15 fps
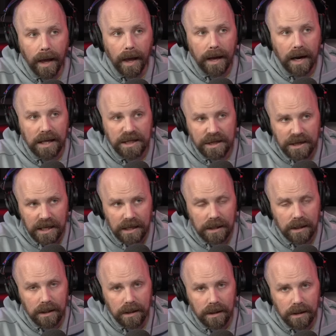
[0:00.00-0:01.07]
And I
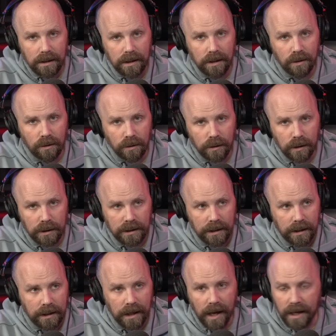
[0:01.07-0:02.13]
think that you're
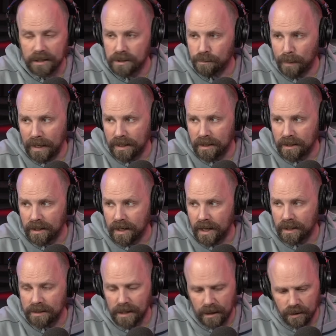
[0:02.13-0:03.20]
looking at spending the
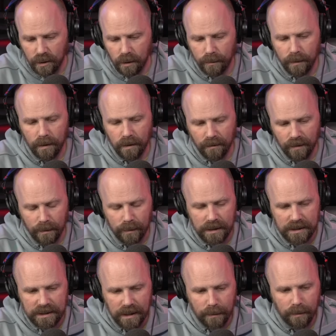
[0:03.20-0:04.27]
next October, November,
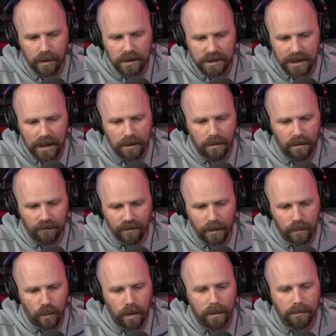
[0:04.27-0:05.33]
December, January,
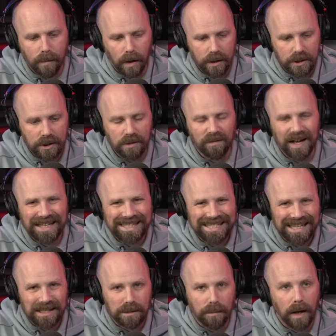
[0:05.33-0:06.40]
February, March. You got
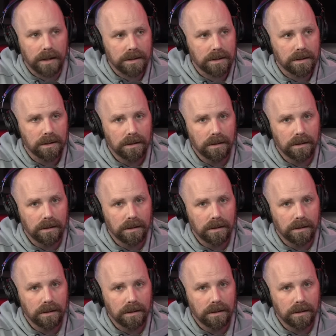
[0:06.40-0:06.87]
6 months.